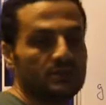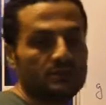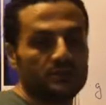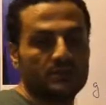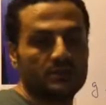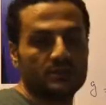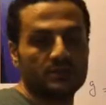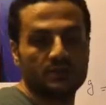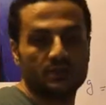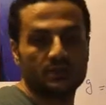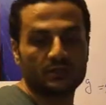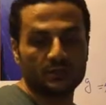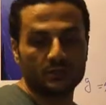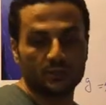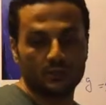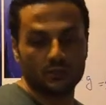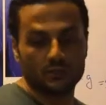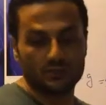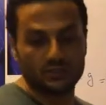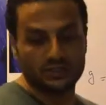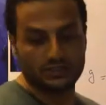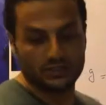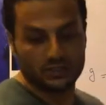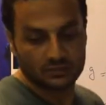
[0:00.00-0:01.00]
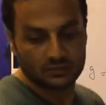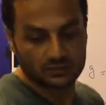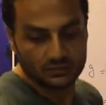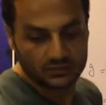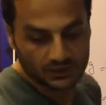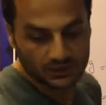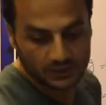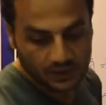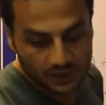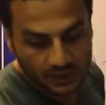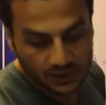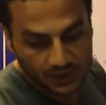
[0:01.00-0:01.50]
in this case will be kept
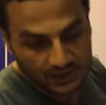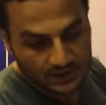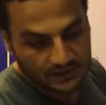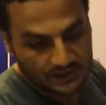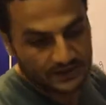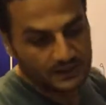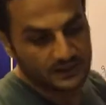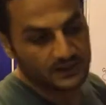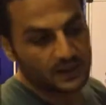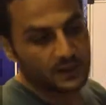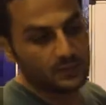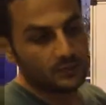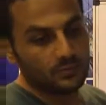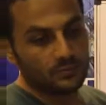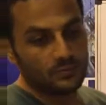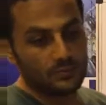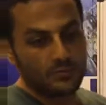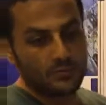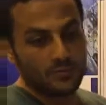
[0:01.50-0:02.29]
the same.